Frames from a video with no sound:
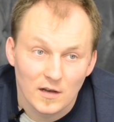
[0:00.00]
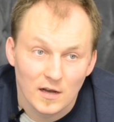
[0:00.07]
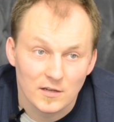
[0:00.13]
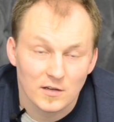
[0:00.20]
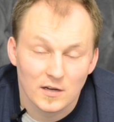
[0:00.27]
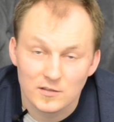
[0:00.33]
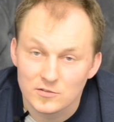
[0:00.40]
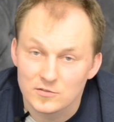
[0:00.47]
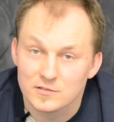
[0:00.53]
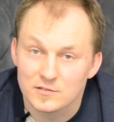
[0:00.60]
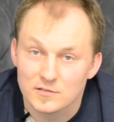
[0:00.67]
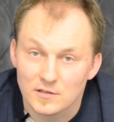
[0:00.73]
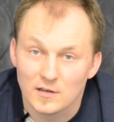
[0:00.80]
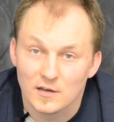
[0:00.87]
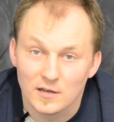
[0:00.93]
I, I
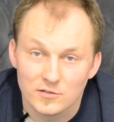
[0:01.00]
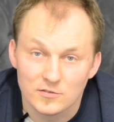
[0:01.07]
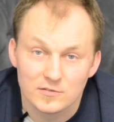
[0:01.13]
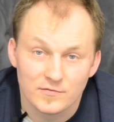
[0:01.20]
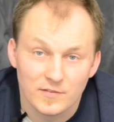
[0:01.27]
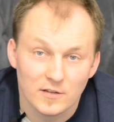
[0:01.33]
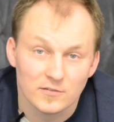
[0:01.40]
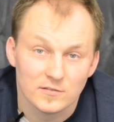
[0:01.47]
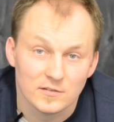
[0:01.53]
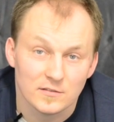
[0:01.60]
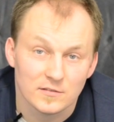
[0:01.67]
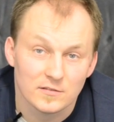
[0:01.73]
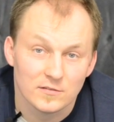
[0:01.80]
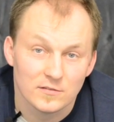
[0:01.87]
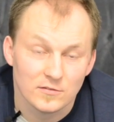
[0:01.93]
just I just felt
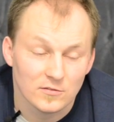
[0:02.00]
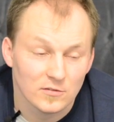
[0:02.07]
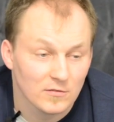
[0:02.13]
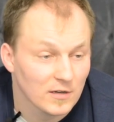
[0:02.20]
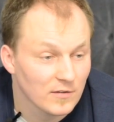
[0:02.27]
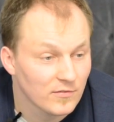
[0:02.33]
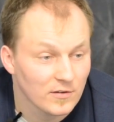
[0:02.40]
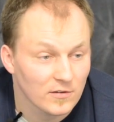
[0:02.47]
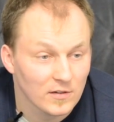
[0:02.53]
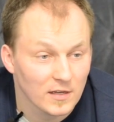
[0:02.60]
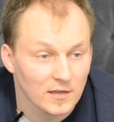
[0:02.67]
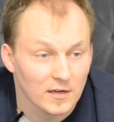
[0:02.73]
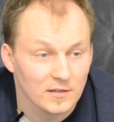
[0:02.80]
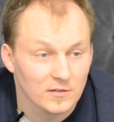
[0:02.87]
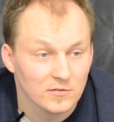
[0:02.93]
it, you know. I felt
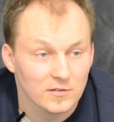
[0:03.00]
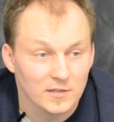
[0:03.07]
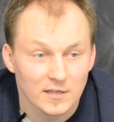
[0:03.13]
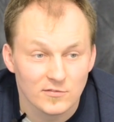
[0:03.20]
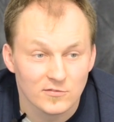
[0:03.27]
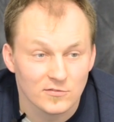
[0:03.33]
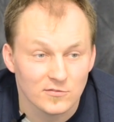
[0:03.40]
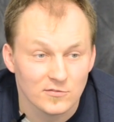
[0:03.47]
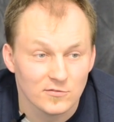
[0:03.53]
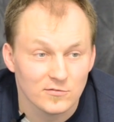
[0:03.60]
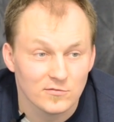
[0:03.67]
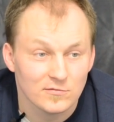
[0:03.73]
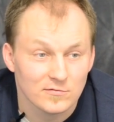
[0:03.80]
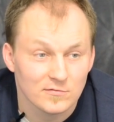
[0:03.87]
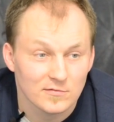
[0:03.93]
like I don't have to
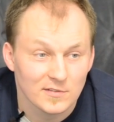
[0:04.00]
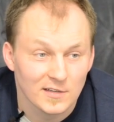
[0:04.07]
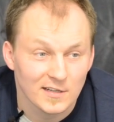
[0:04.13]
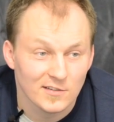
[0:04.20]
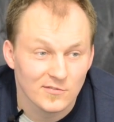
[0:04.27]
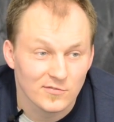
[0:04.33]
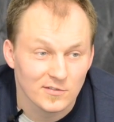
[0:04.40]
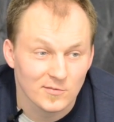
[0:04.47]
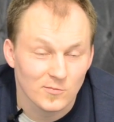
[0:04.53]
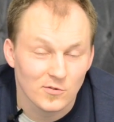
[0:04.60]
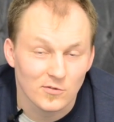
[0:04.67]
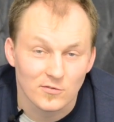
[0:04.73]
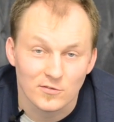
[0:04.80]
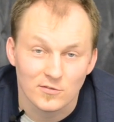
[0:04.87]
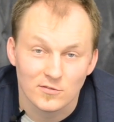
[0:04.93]
do anything
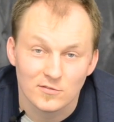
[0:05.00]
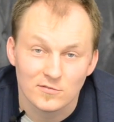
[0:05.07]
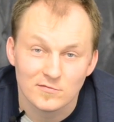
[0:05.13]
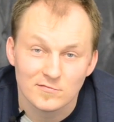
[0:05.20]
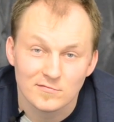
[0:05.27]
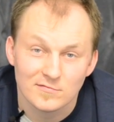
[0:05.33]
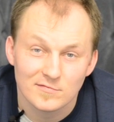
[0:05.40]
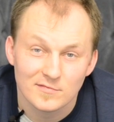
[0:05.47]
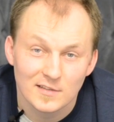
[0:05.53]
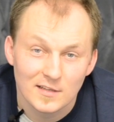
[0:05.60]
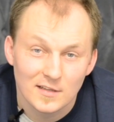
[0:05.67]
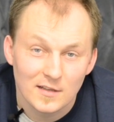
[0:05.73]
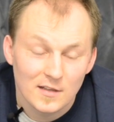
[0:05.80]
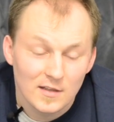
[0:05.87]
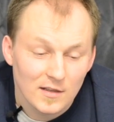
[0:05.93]
more, you know.
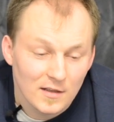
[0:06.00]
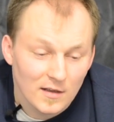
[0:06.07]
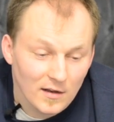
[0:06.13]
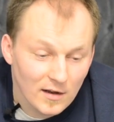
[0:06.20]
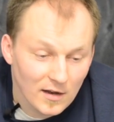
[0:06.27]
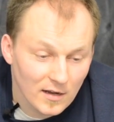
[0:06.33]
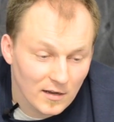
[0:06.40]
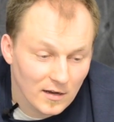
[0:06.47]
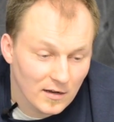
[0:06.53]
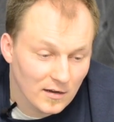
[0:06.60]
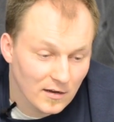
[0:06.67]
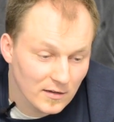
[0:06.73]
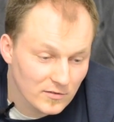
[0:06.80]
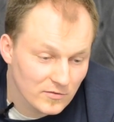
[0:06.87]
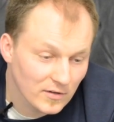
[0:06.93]
I,
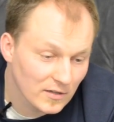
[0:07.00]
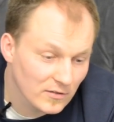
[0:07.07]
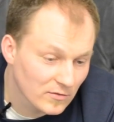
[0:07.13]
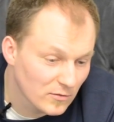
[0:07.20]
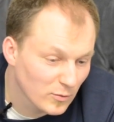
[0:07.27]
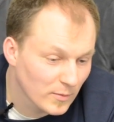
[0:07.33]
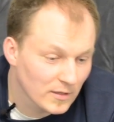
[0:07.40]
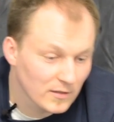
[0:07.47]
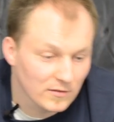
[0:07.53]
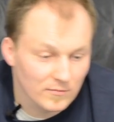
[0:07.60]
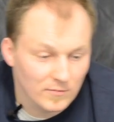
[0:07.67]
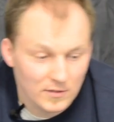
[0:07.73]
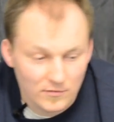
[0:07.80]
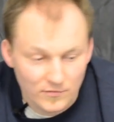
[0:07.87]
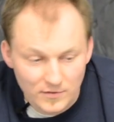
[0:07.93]
I, I tried to do many
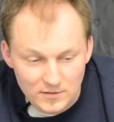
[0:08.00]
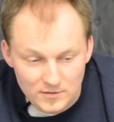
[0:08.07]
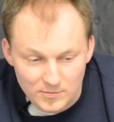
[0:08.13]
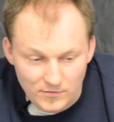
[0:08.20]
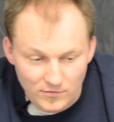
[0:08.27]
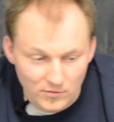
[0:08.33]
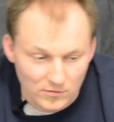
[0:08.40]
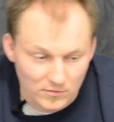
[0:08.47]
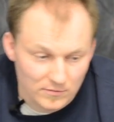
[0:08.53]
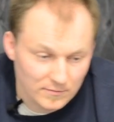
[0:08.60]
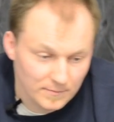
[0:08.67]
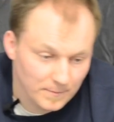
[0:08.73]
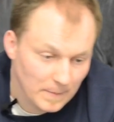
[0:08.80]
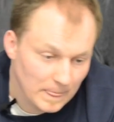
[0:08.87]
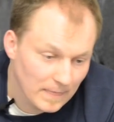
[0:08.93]
many things before
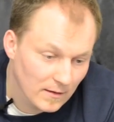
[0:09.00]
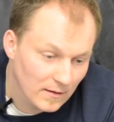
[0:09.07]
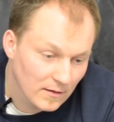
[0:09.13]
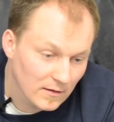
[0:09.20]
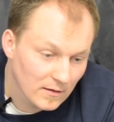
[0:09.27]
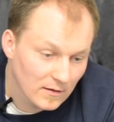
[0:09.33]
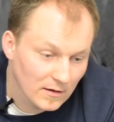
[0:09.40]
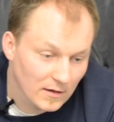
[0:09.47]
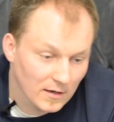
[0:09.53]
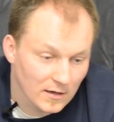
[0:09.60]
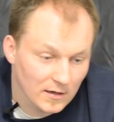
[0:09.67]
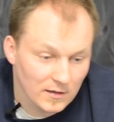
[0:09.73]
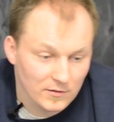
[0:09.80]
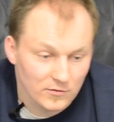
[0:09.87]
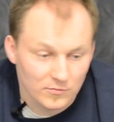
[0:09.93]

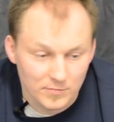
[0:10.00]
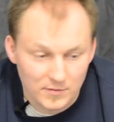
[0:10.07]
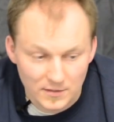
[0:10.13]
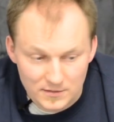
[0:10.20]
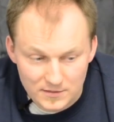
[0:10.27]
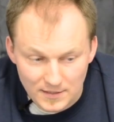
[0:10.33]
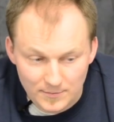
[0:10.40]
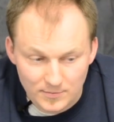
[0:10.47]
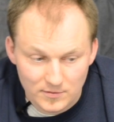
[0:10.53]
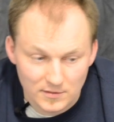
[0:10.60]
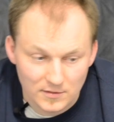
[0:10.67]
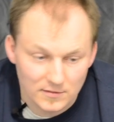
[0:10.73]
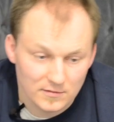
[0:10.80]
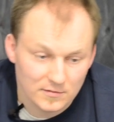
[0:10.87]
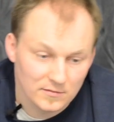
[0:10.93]
uh, to be
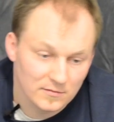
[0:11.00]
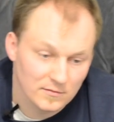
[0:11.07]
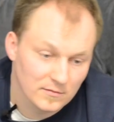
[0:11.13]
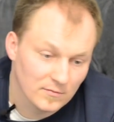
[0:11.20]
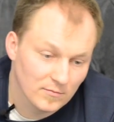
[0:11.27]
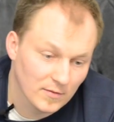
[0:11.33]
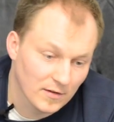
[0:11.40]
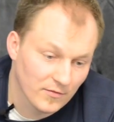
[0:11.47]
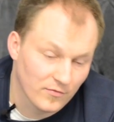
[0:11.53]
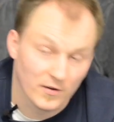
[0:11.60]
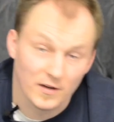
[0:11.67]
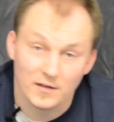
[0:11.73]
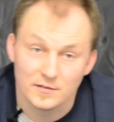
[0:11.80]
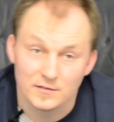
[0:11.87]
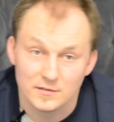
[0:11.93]
accepted by
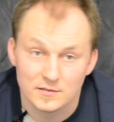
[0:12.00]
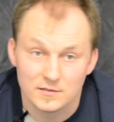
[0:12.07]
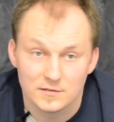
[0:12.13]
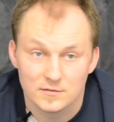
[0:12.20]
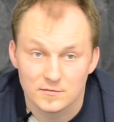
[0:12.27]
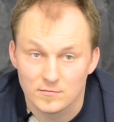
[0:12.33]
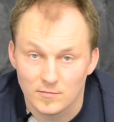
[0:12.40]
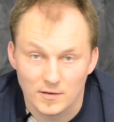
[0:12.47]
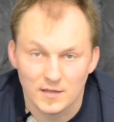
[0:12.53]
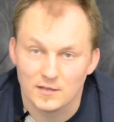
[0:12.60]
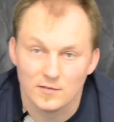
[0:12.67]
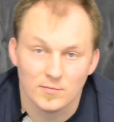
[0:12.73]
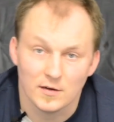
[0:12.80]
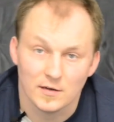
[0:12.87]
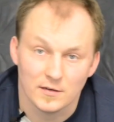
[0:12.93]
friends, by
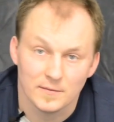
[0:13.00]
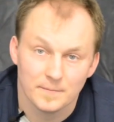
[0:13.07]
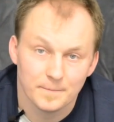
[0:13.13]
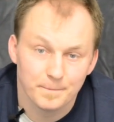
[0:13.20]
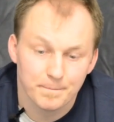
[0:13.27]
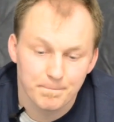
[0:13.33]
anybody.